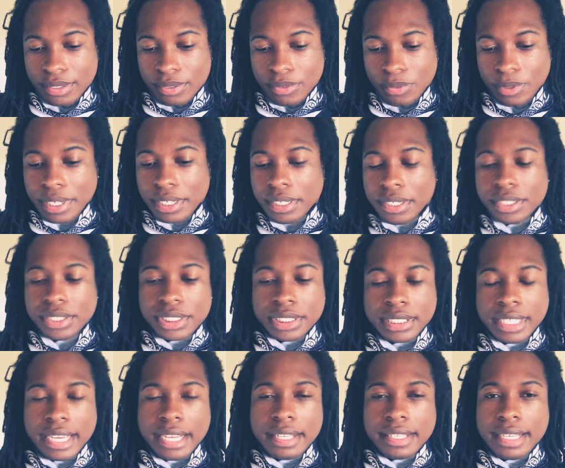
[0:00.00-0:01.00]
we need to
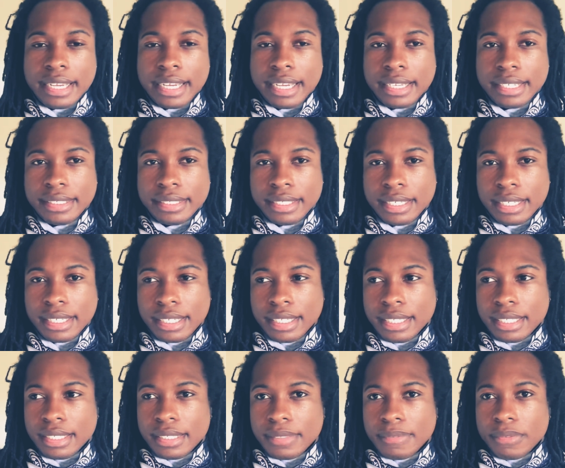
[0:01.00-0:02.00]
understand that
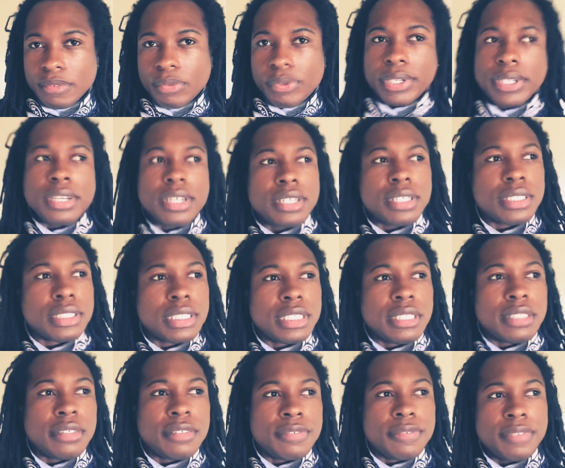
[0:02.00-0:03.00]
regardless
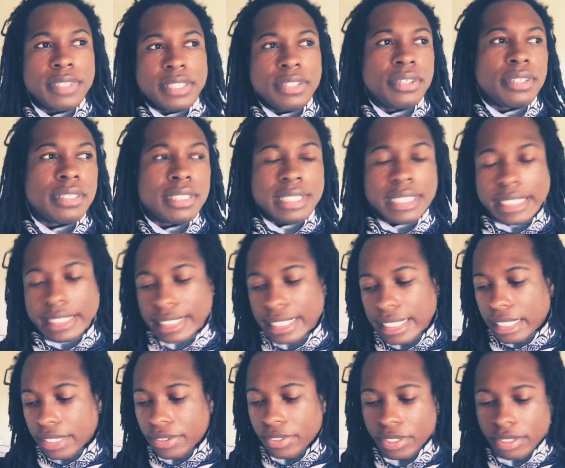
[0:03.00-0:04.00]
if you're like say
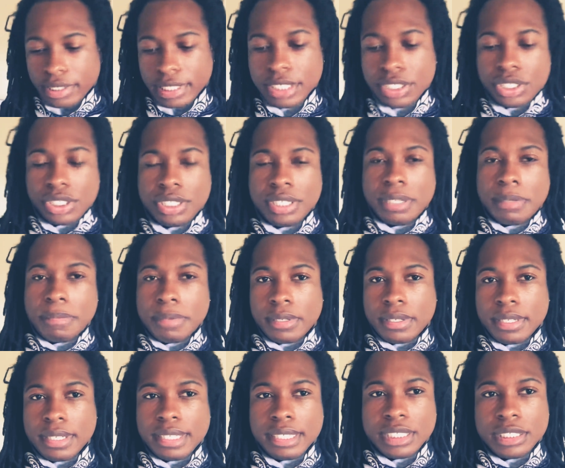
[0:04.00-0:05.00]
like you're in a relationship,
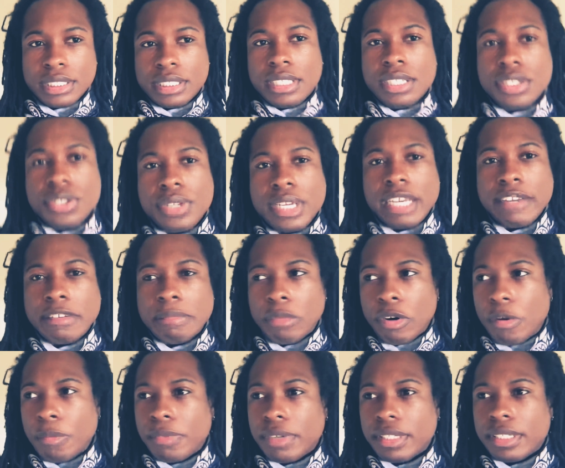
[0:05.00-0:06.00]
just because you have a
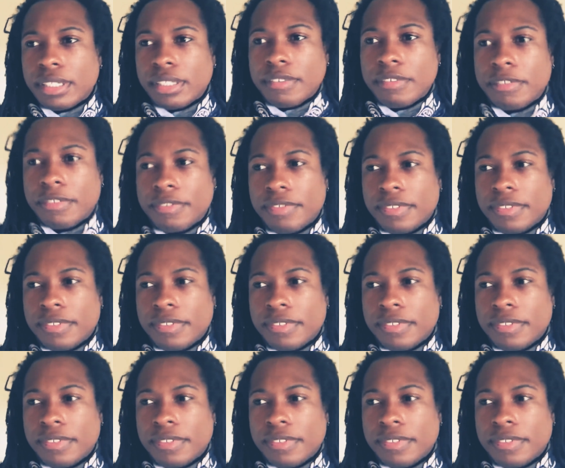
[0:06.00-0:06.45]
moment of